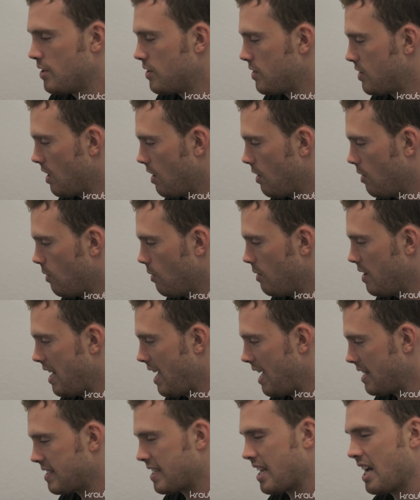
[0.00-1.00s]
So it
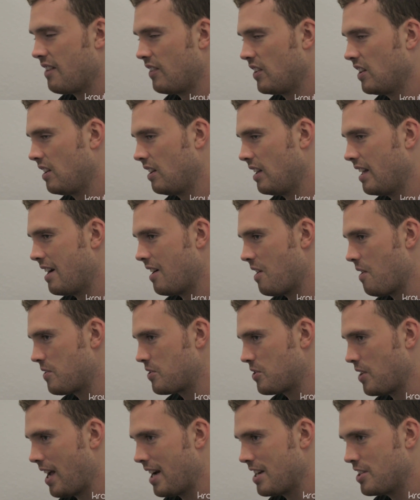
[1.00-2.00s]
adds kind of a little layer
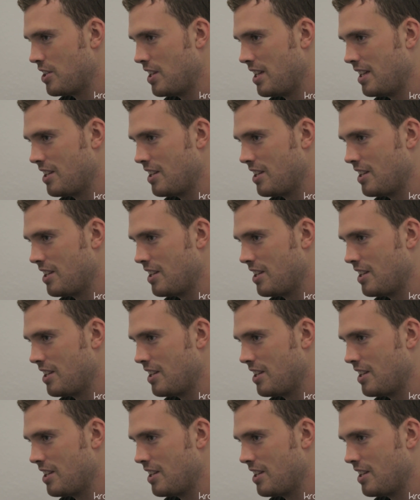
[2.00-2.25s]
of strategy.